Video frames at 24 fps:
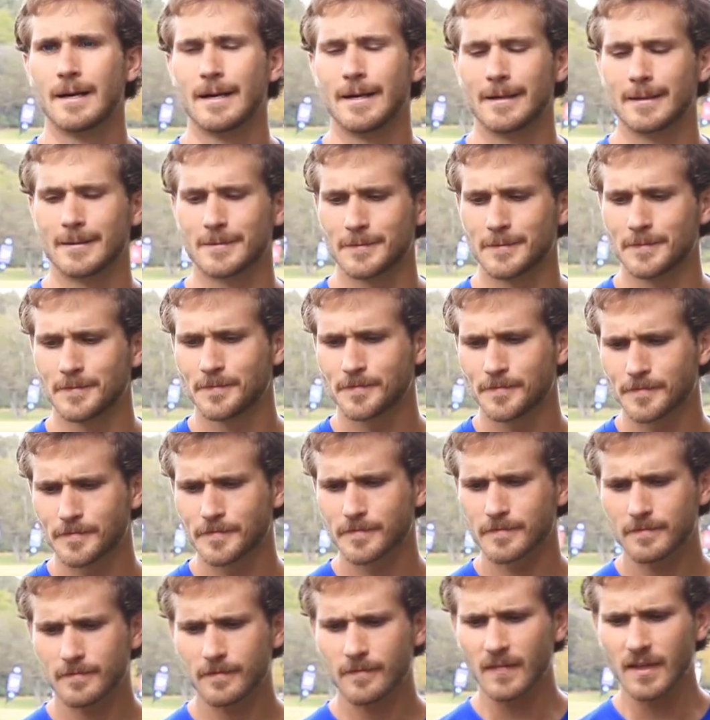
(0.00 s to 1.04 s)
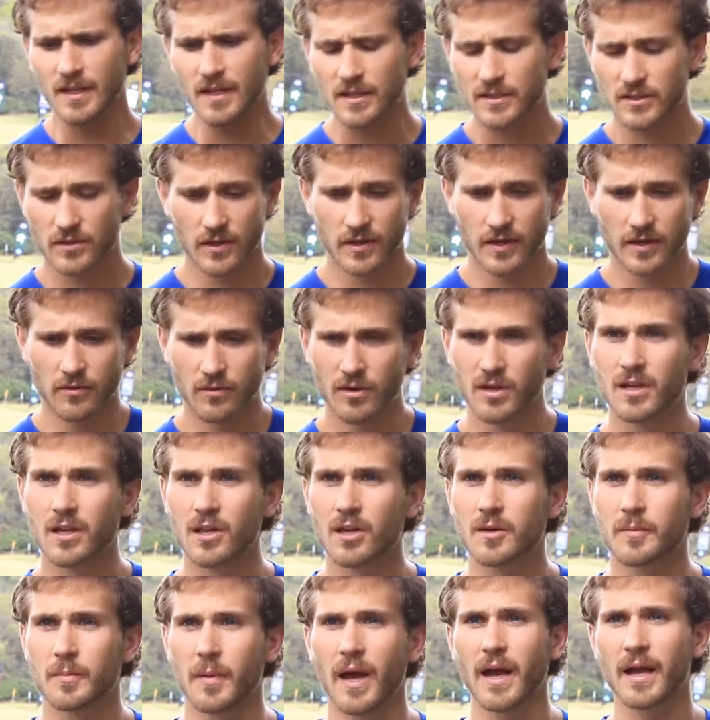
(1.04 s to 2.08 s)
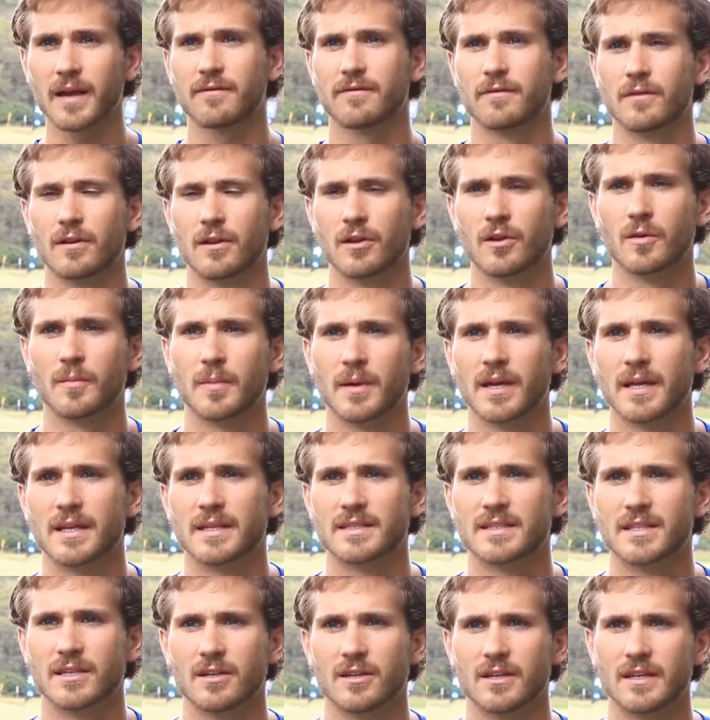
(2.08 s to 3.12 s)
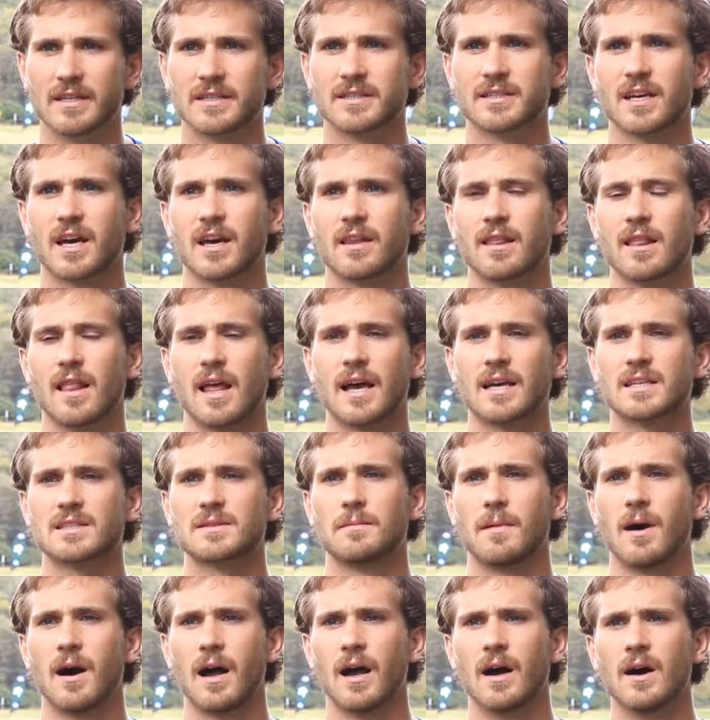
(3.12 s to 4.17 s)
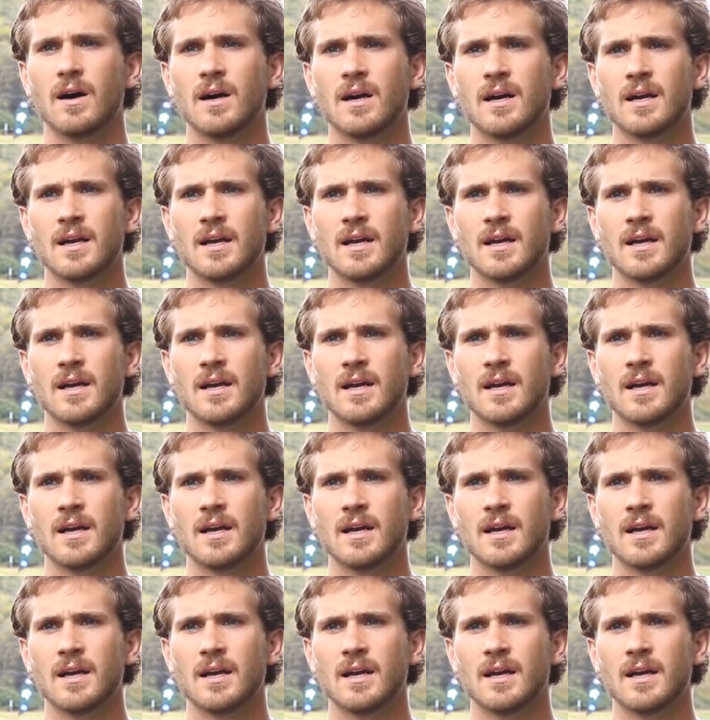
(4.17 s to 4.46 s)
So I didn't really look back for a little bit until inside the last mile.